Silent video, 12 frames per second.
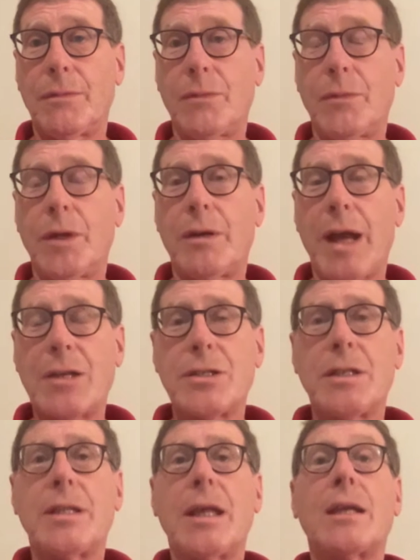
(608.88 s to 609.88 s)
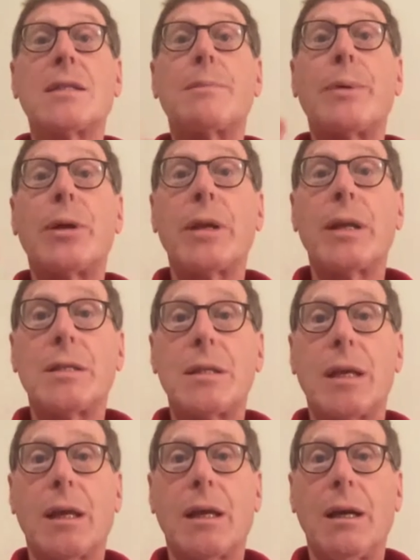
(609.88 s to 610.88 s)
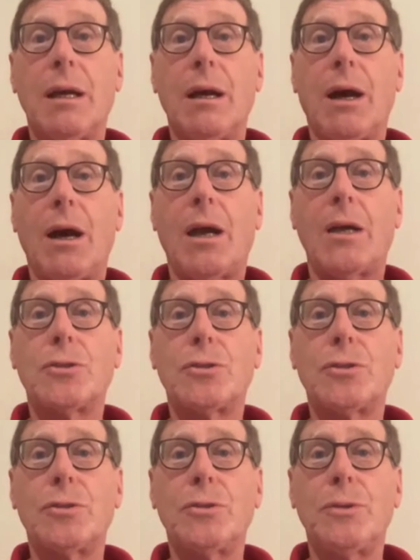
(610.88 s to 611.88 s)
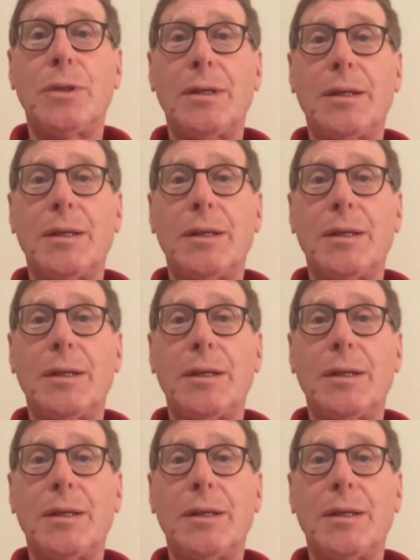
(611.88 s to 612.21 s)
we are actually then experiencing our true,